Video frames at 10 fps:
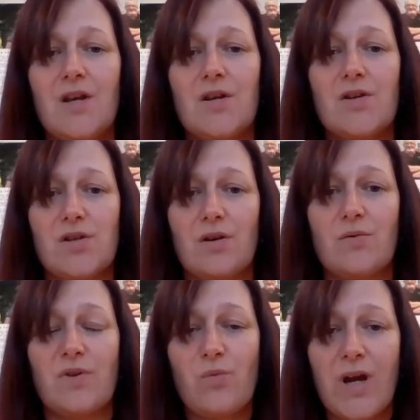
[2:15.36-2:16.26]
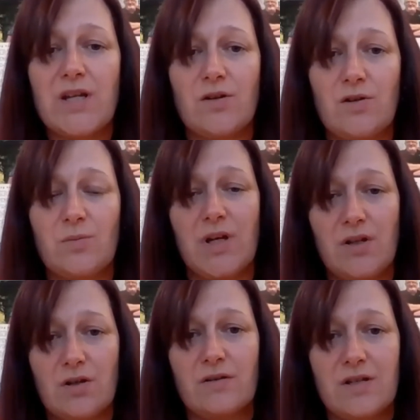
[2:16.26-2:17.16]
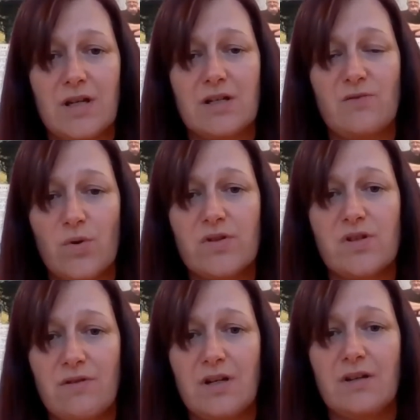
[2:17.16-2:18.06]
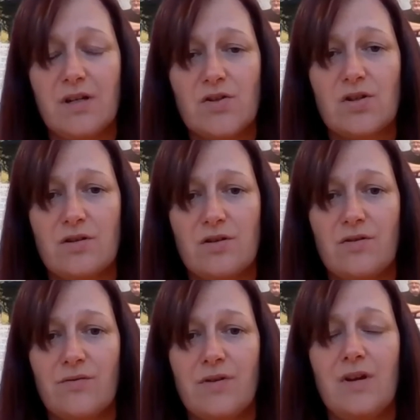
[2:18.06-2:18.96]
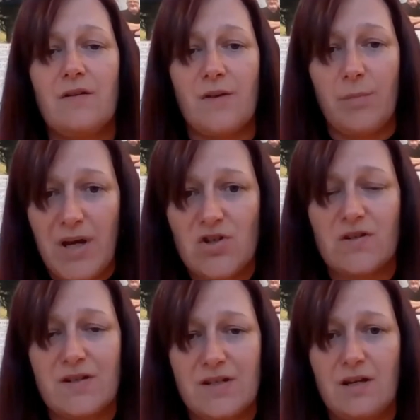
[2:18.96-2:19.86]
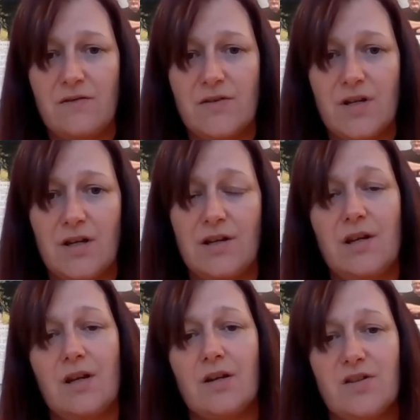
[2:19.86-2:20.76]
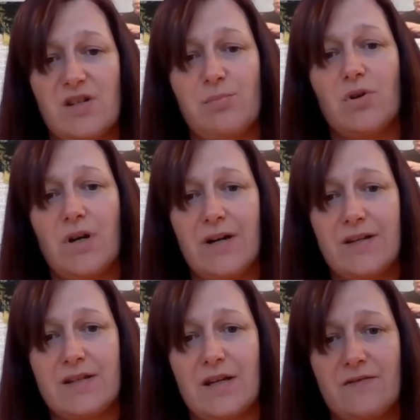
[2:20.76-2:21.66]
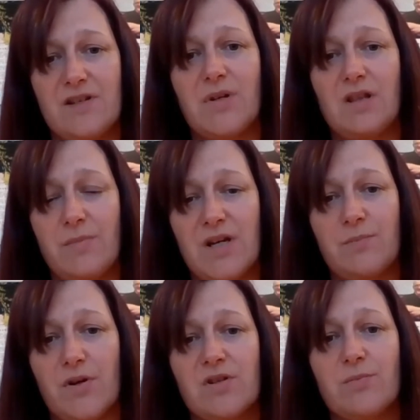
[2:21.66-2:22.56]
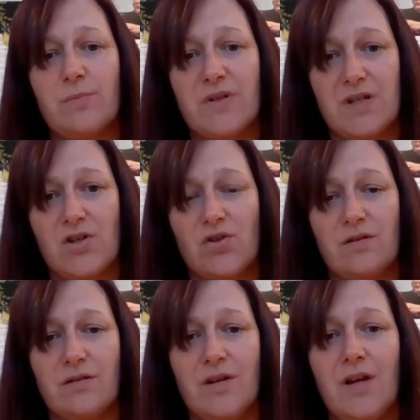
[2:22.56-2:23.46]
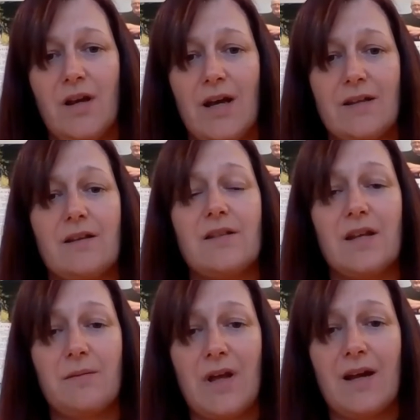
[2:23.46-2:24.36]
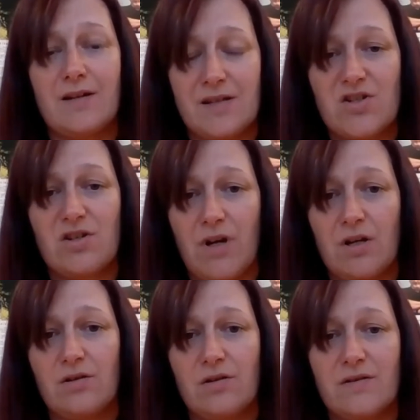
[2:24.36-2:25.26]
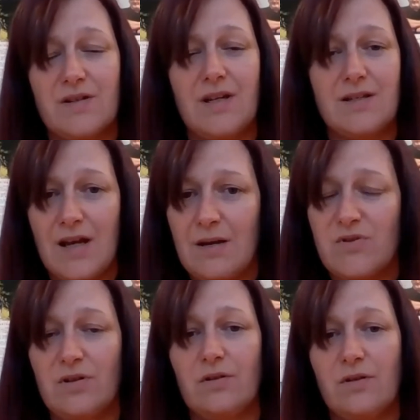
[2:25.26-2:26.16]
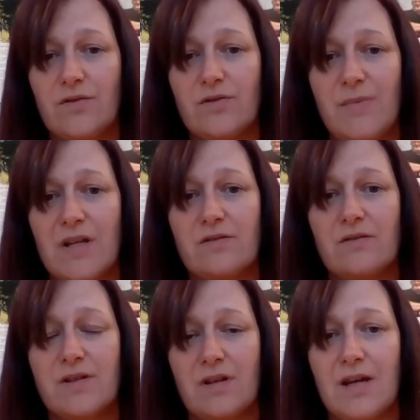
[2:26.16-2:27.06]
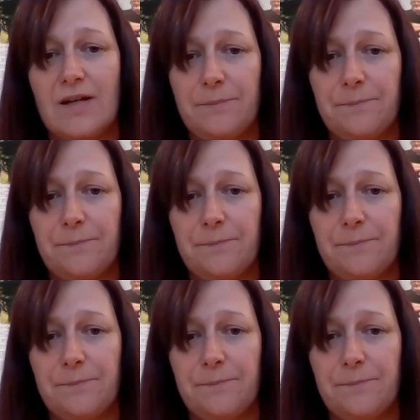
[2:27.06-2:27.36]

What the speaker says: So we've weighed it up in the context of what's the right thing to do for patient safety and to support our staff to be in the best possible position, and the access to records is absolutely fundamental to that.